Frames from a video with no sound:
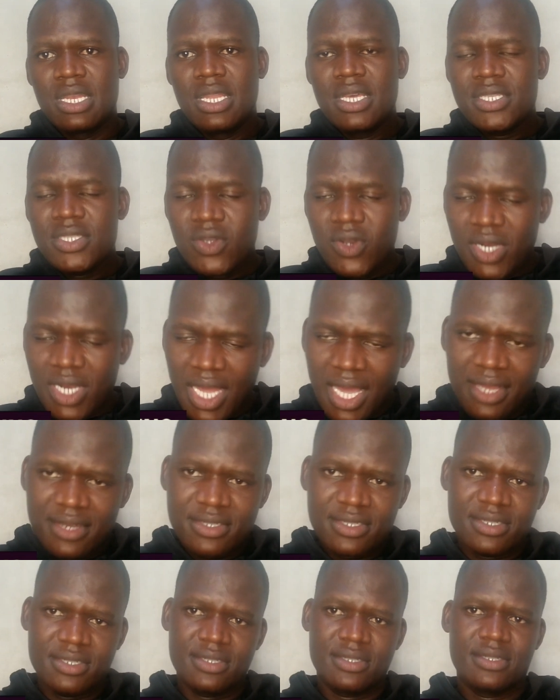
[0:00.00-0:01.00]
Lesson
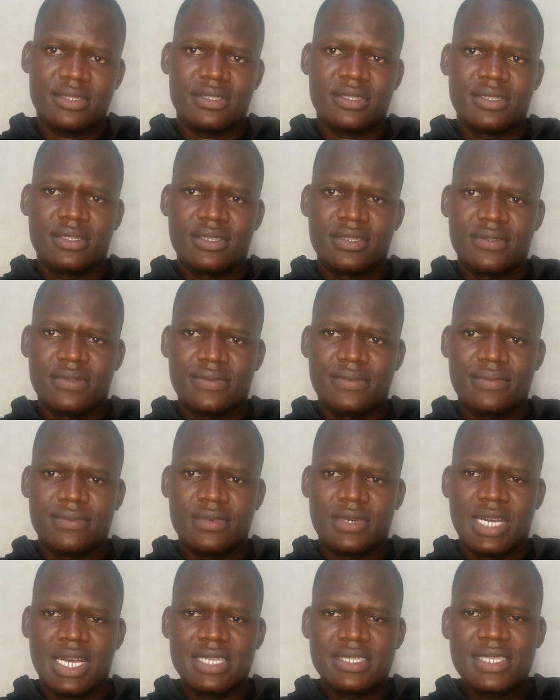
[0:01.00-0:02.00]
learned,
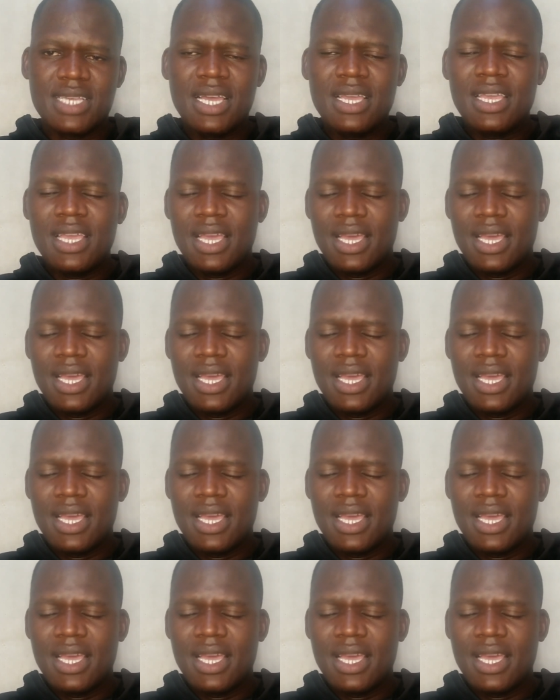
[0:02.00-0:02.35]
as I